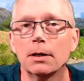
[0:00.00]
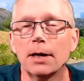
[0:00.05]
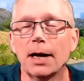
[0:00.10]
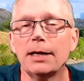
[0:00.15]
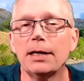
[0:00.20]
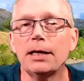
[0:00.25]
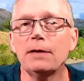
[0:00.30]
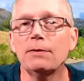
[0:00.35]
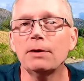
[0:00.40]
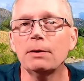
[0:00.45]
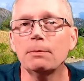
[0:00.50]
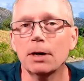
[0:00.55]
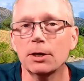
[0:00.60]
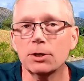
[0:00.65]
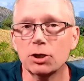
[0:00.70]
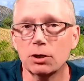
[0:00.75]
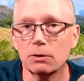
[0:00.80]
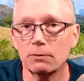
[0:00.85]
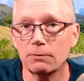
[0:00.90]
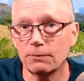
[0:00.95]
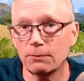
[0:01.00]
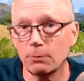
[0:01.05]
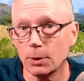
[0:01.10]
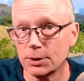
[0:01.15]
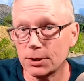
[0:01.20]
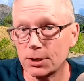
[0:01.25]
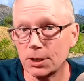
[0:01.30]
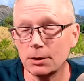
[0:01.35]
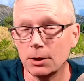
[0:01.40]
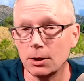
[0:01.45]
And even much of
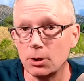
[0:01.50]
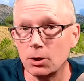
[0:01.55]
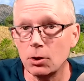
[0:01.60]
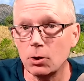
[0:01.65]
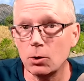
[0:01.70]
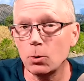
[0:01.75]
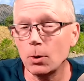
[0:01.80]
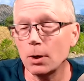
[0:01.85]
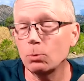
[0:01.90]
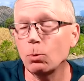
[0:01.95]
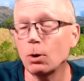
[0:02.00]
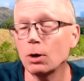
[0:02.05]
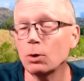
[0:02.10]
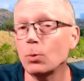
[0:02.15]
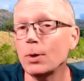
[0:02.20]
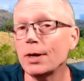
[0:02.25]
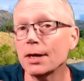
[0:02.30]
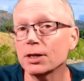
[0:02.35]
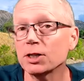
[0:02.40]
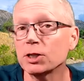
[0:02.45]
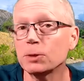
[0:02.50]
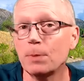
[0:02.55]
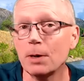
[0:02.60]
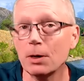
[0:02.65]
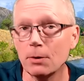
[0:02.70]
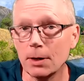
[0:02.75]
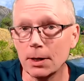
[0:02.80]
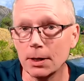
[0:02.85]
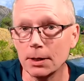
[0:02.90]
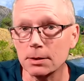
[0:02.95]
what's in the New and what we
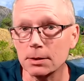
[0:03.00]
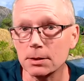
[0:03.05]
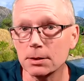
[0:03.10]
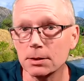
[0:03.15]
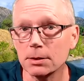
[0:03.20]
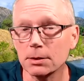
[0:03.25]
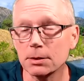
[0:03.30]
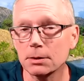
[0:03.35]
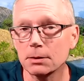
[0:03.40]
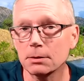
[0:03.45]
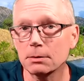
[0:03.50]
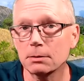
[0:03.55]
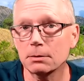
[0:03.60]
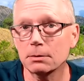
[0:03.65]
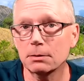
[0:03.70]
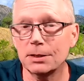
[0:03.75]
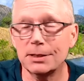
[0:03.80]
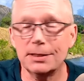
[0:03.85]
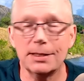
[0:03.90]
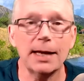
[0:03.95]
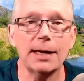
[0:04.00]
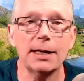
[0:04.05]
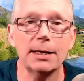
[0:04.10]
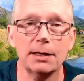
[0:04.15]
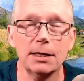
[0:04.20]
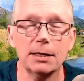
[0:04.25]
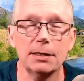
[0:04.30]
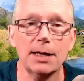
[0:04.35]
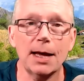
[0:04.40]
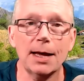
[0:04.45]
experience day
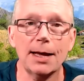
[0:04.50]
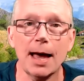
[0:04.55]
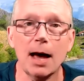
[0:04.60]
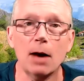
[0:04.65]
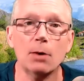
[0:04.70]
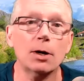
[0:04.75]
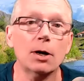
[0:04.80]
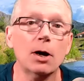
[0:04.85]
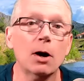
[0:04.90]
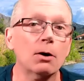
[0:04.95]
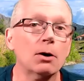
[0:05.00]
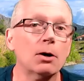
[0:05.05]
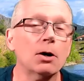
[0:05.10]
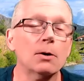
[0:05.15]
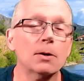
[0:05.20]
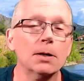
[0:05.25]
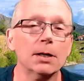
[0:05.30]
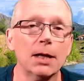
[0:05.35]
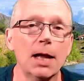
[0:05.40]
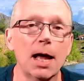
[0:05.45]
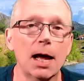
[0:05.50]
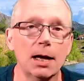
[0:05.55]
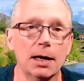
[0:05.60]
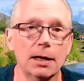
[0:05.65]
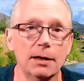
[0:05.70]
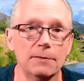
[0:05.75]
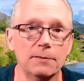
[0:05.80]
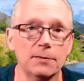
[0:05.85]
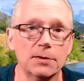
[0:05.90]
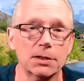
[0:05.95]
in and day out in our current
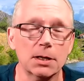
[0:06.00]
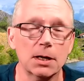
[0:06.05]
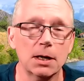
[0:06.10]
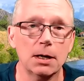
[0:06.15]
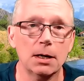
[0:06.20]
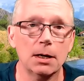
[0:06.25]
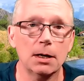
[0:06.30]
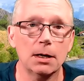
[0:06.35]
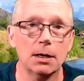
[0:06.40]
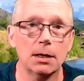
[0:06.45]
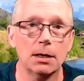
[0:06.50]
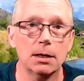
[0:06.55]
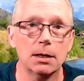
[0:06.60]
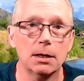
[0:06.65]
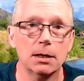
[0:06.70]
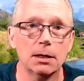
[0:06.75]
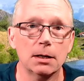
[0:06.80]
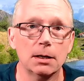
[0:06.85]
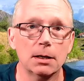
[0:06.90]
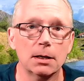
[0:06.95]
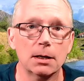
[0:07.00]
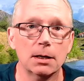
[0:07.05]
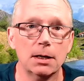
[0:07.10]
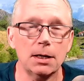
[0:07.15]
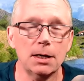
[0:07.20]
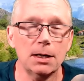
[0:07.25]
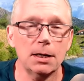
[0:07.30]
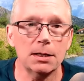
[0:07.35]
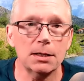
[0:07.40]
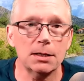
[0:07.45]
lives
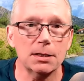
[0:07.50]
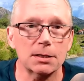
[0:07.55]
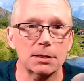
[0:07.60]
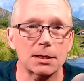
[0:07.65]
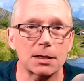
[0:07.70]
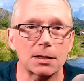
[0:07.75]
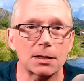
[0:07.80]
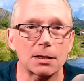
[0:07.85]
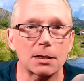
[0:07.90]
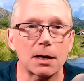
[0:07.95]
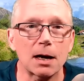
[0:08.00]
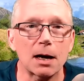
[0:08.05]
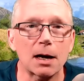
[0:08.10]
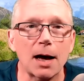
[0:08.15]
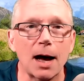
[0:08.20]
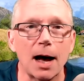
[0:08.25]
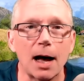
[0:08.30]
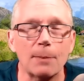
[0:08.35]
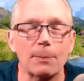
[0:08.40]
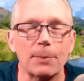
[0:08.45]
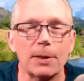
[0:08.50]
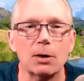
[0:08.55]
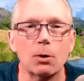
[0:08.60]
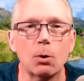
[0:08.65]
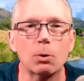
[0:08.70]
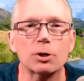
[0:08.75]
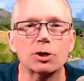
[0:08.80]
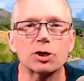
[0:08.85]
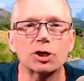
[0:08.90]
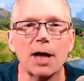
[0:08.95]
is a copy
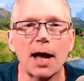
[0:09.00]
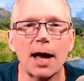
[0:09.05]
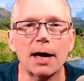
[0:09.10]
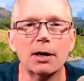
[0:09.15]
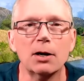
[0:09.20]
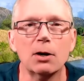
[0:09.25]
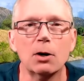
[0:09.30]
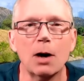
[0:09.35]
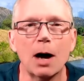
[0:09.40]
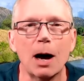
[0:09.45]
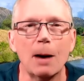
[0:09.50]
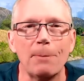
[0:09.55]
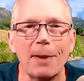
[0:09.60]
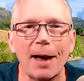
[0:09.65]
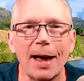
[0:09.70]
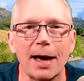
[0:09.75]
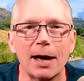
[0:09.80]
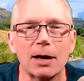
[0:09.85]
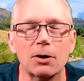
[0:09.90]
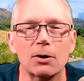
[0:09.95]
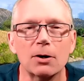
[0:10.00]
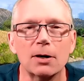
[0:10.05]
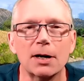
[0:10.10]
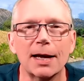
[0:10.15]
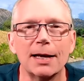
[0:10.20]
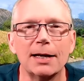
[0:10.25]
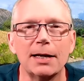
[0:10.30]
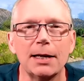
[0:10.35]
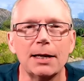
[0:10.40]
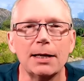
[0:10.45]
or shadow, a pattern,
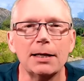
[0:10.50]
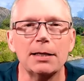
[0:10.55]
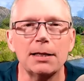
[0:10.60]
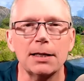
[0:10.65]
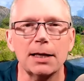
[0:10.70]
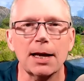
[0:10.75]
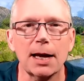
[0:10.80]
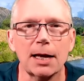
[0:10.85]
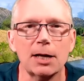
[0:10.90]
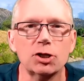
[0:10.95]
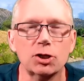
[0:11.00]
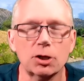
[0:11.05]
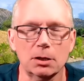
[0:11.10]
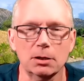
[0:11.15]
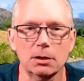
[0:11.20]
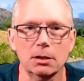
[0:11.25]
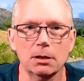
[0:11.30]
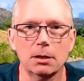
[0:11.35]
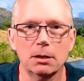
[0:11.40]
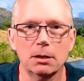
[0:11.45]
an indication